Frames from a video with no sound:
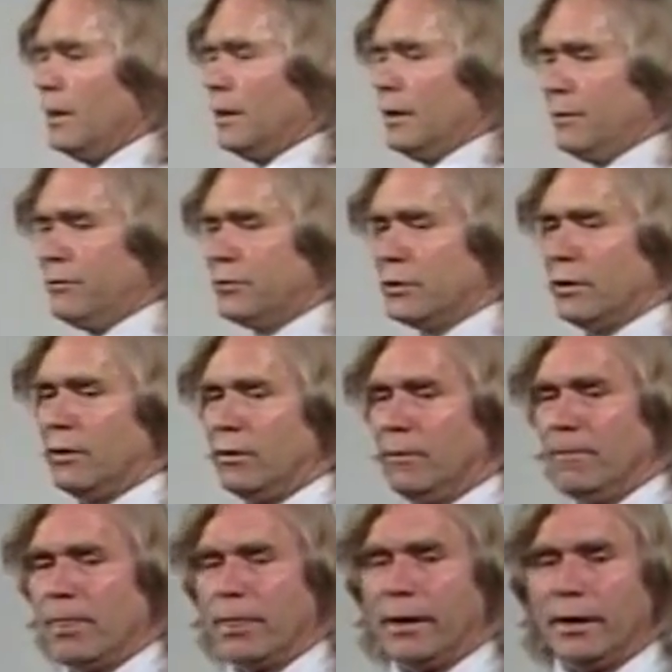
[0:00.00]
If so,
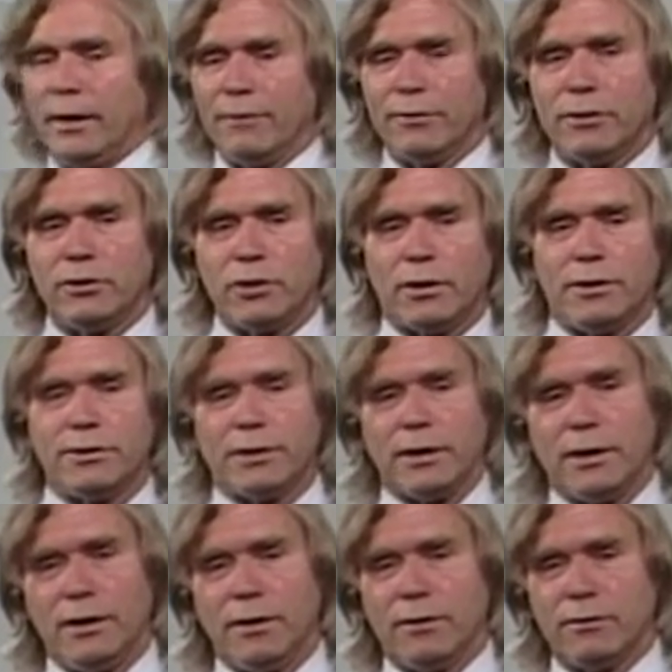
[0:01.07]
they have their choice. They
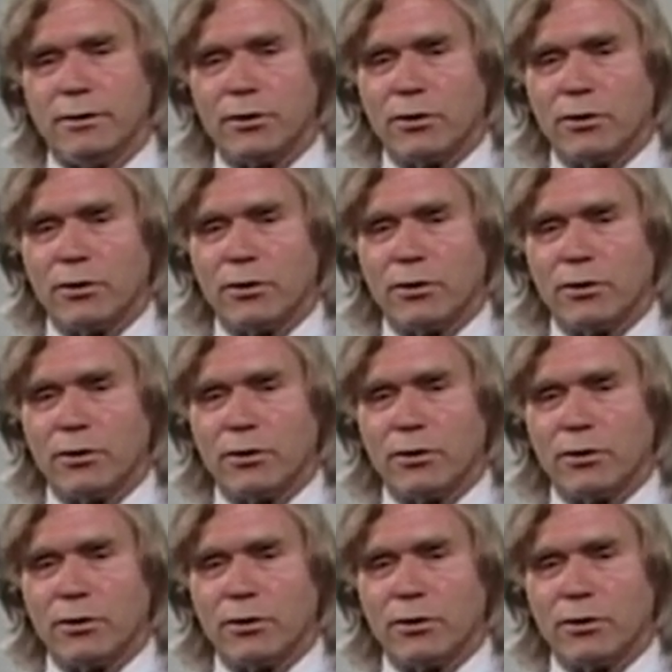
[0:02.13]
can either